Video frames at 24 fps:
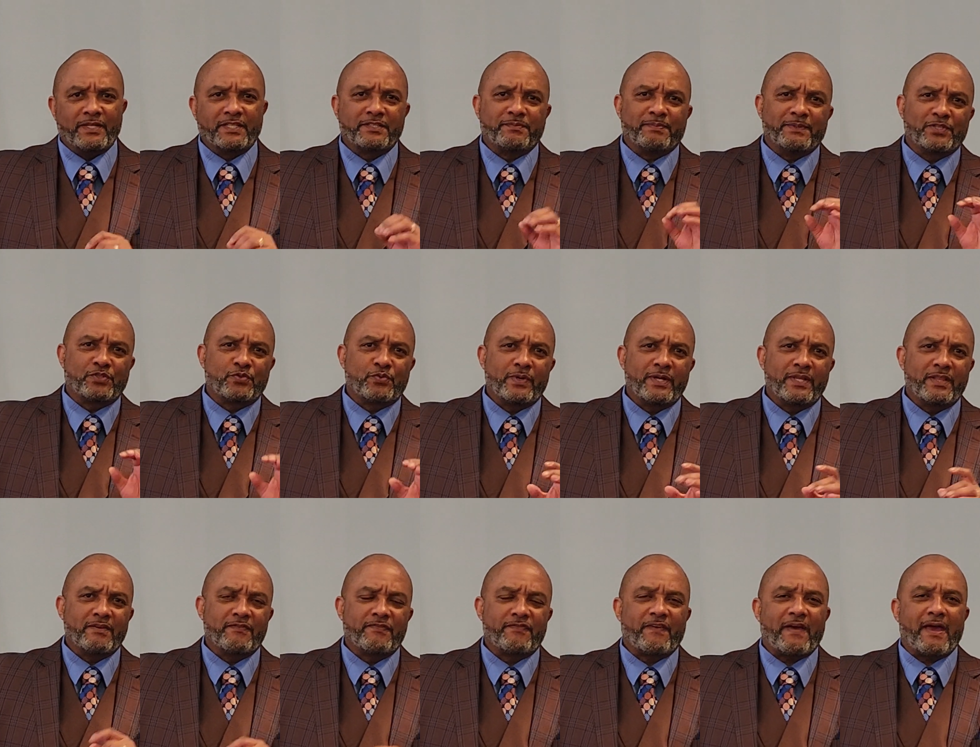It's between
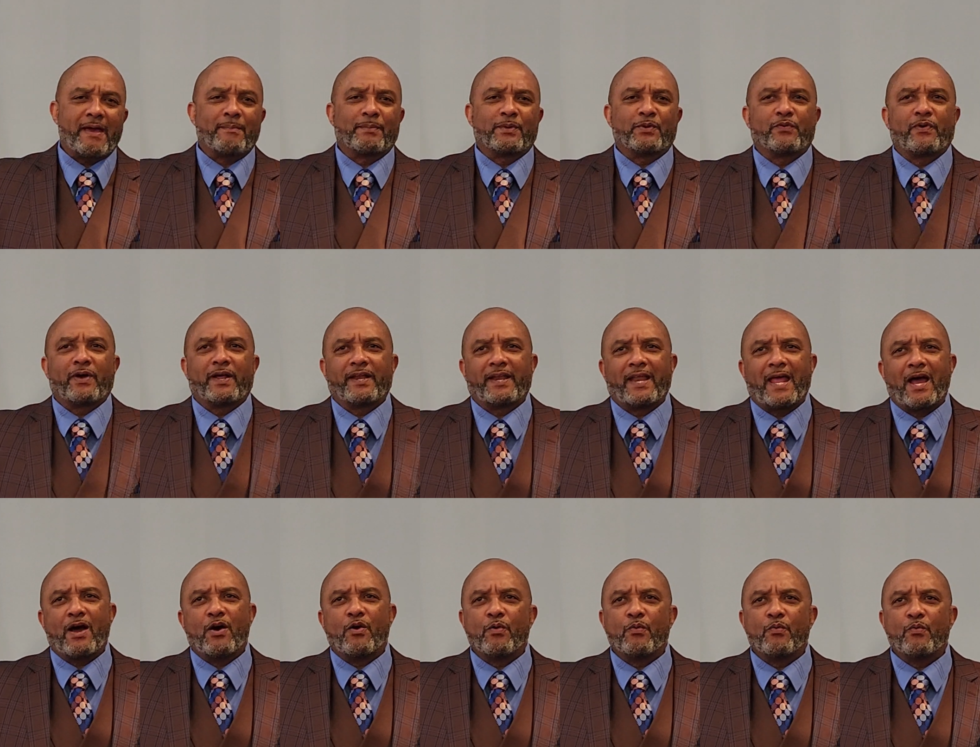the family right
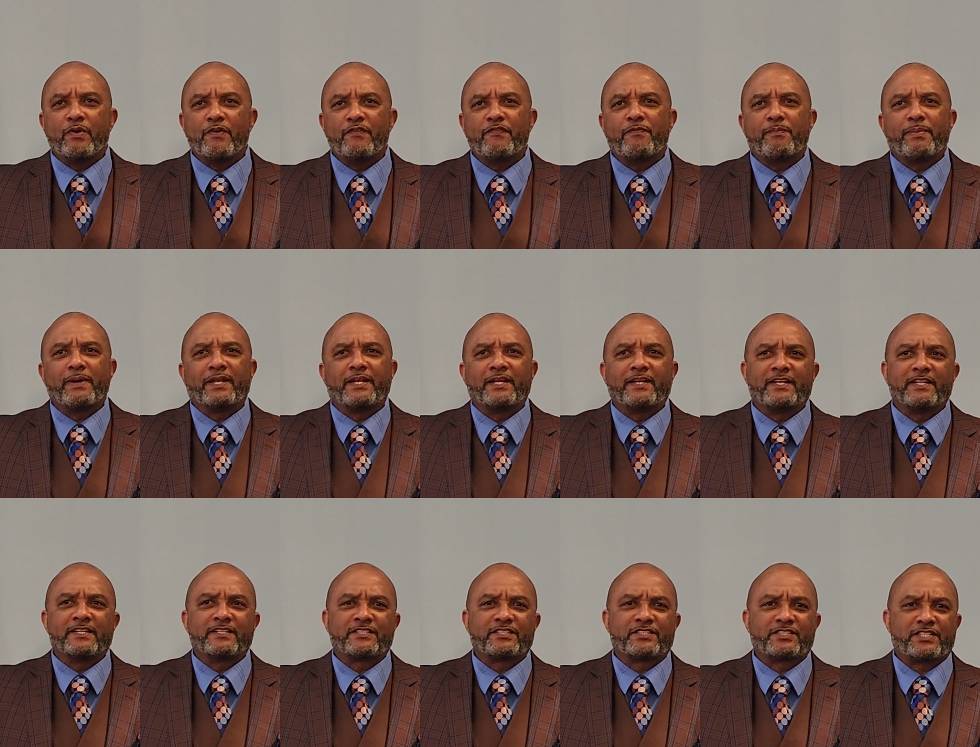now, and we've been in
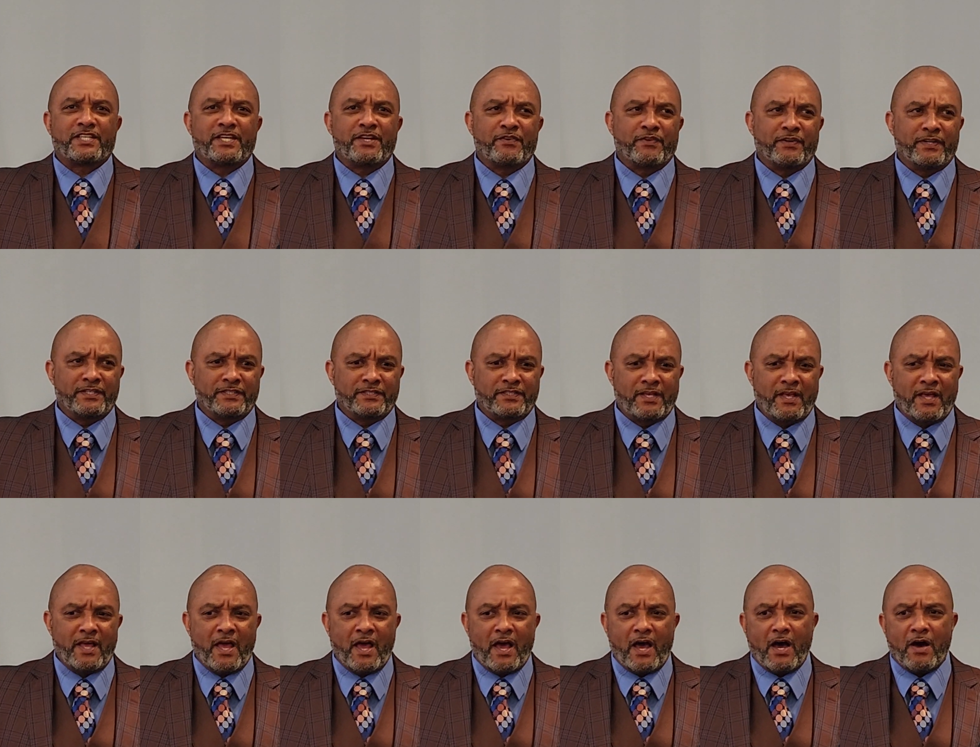this series
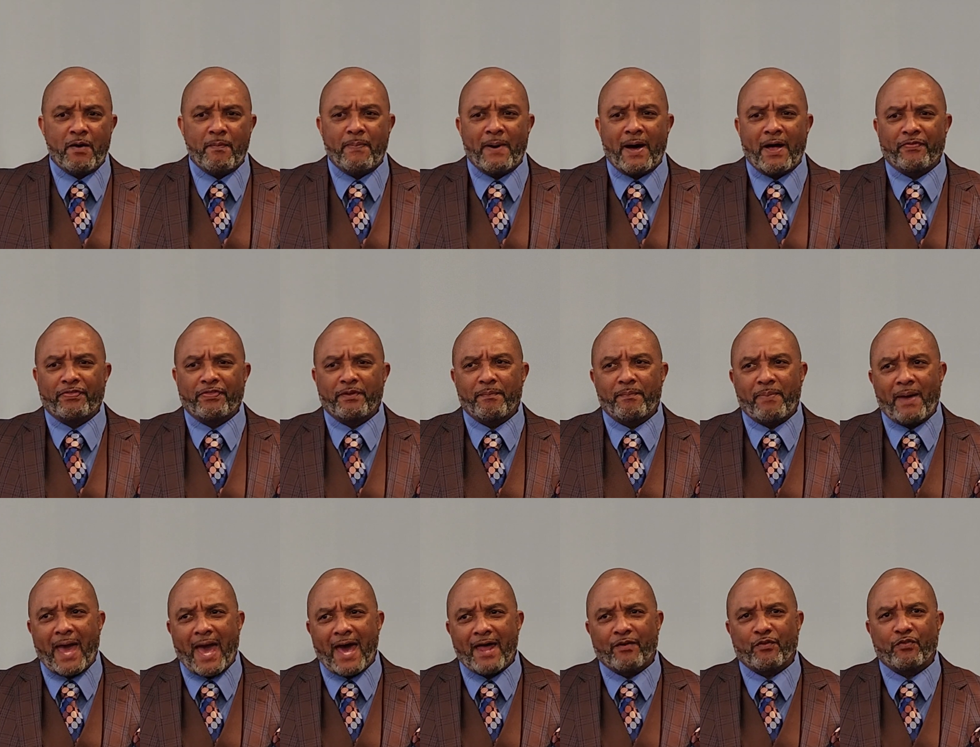about the
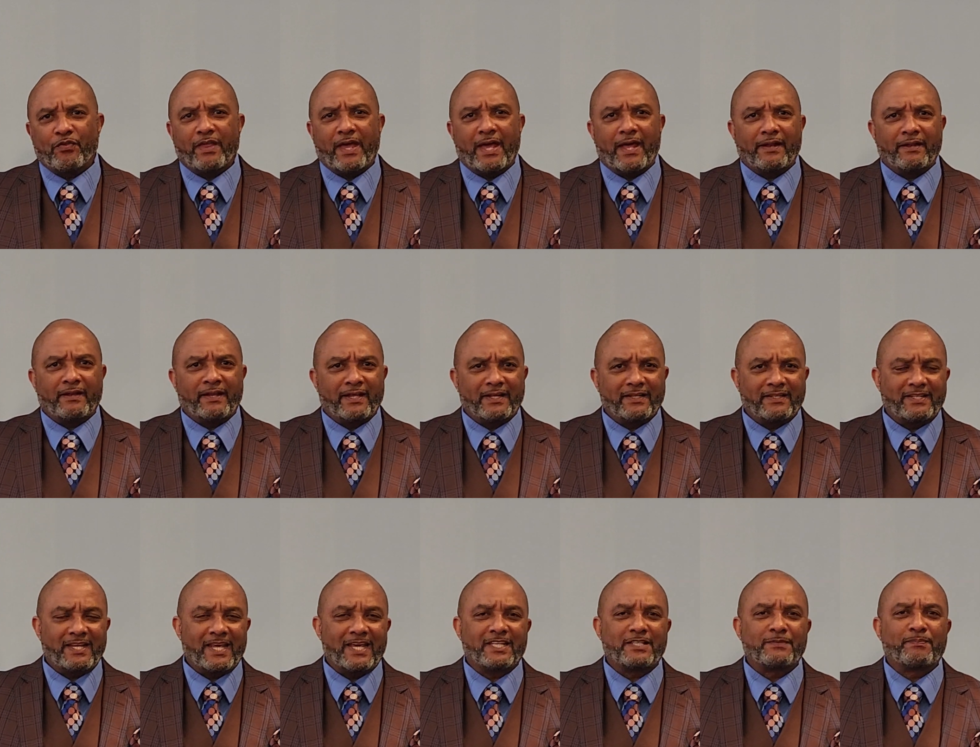battle that
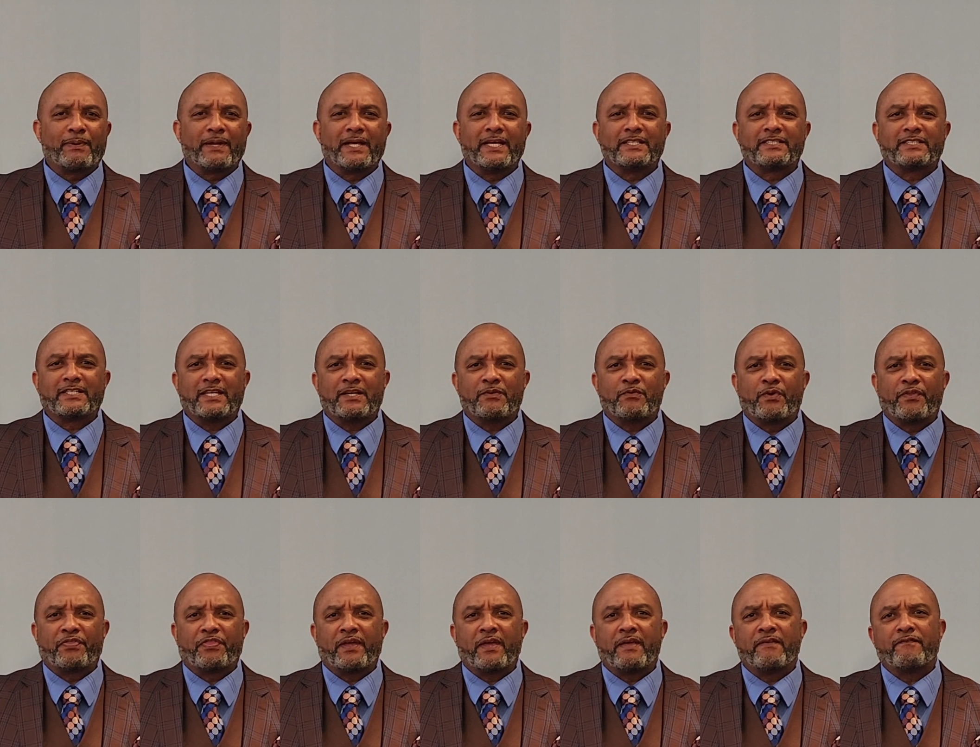takes place
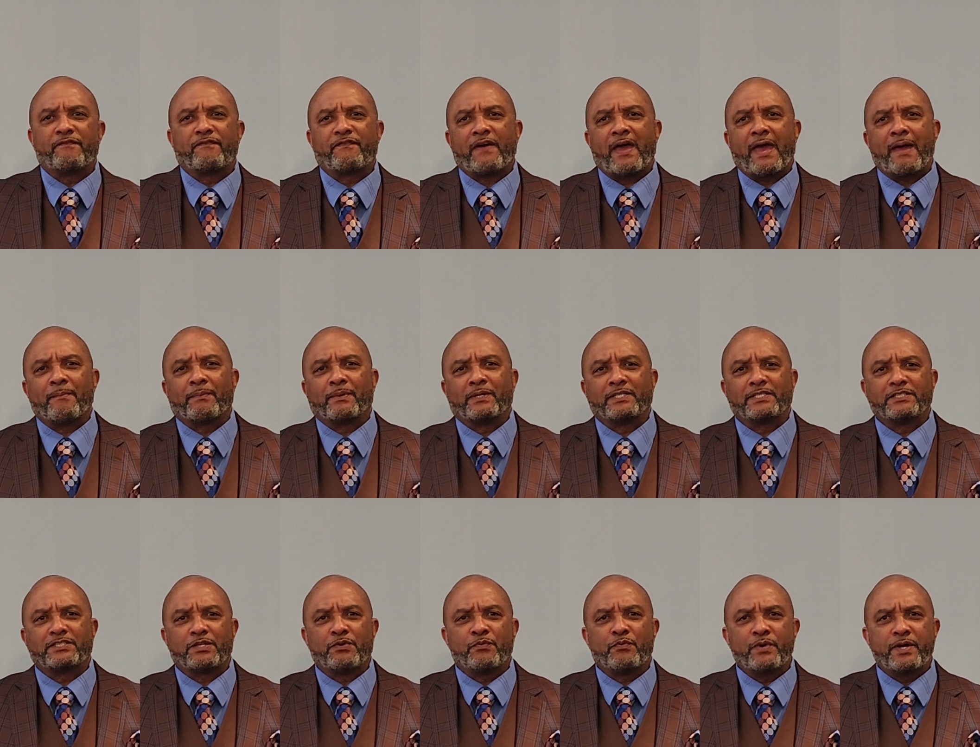within
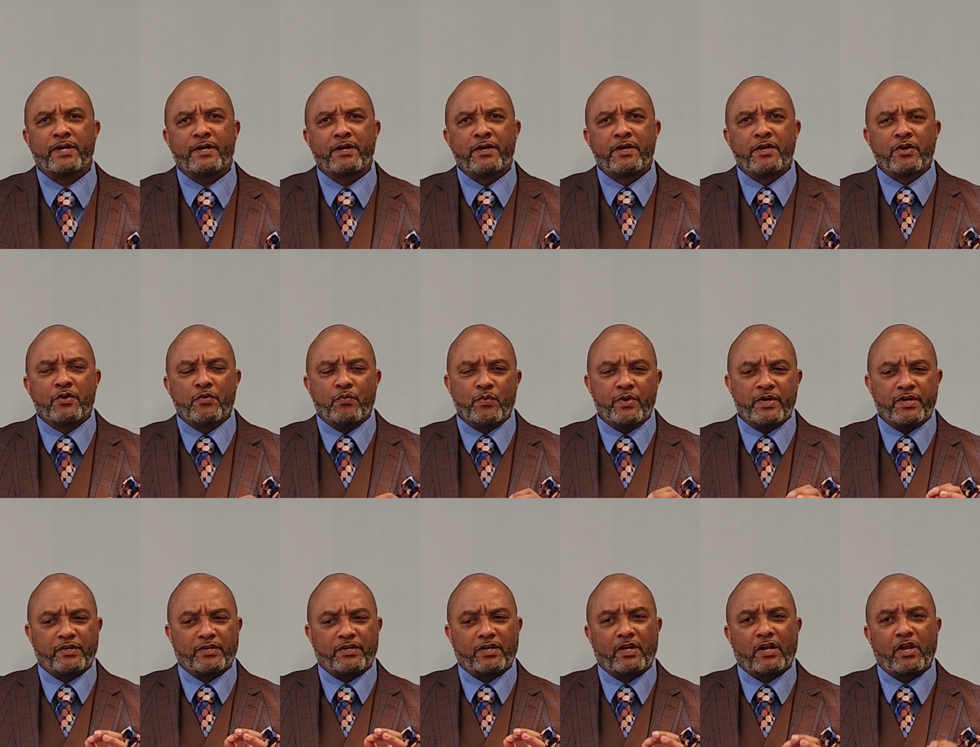families, and
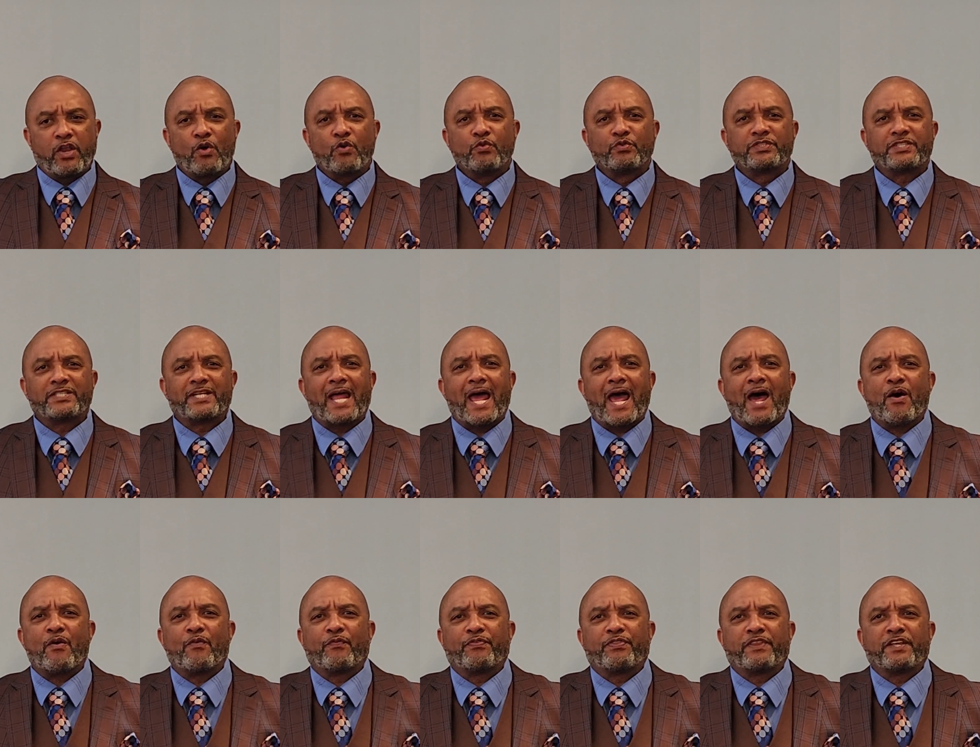we're closing
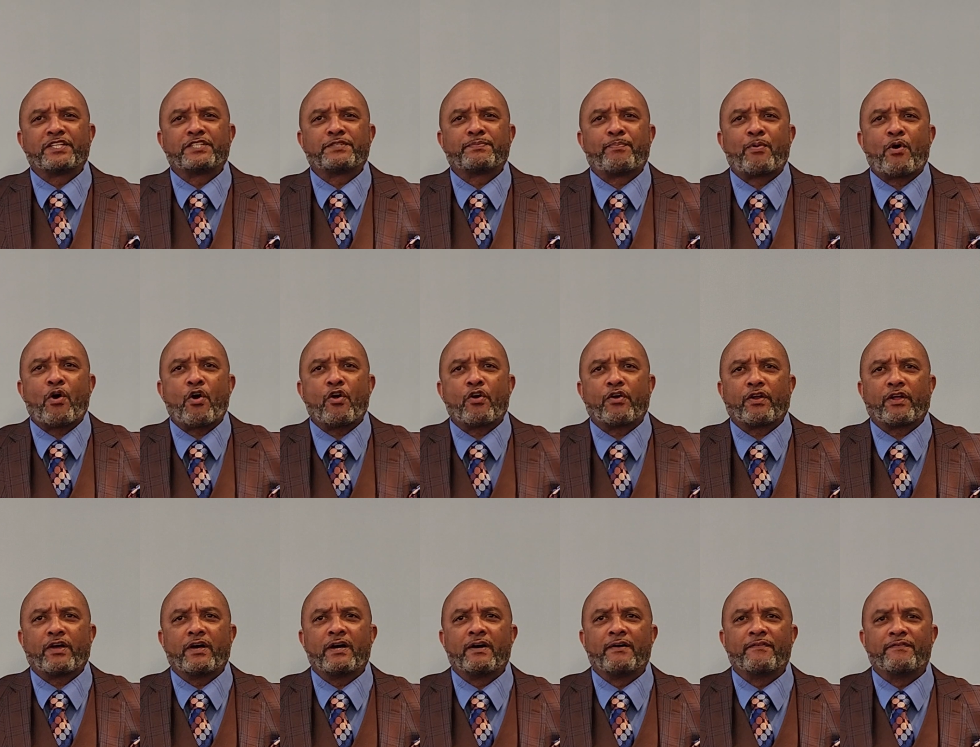out this
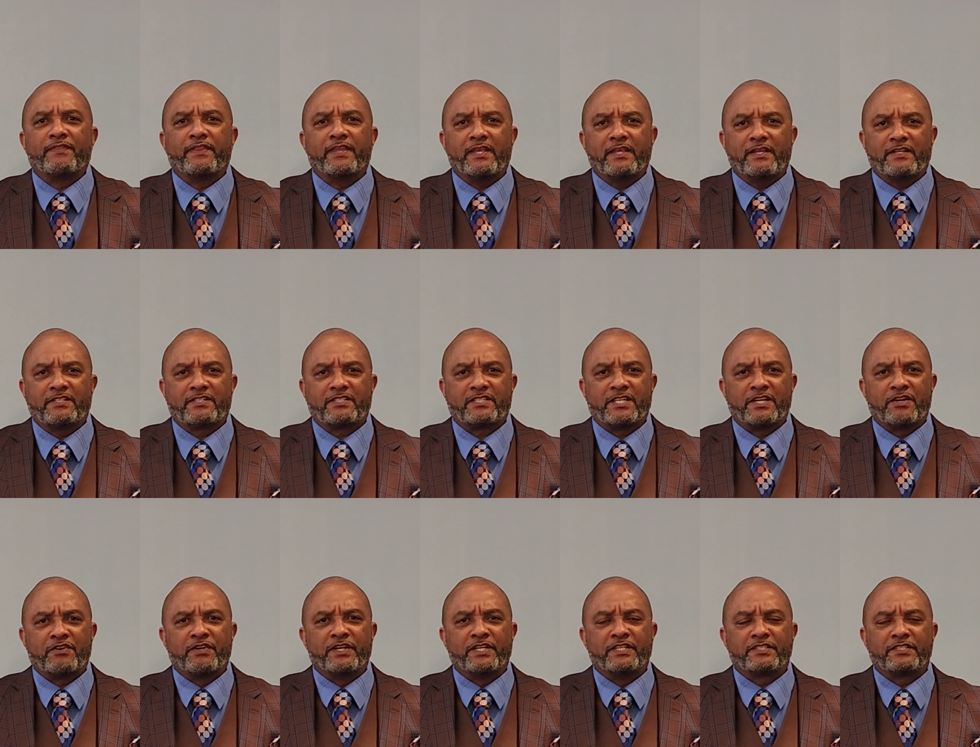part of the
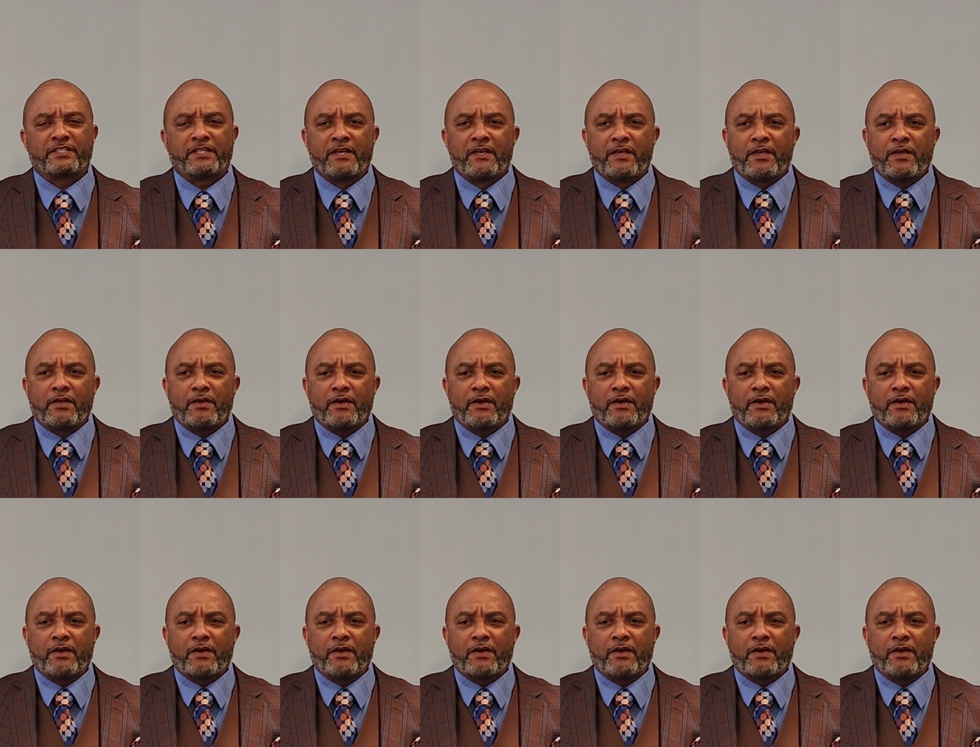series.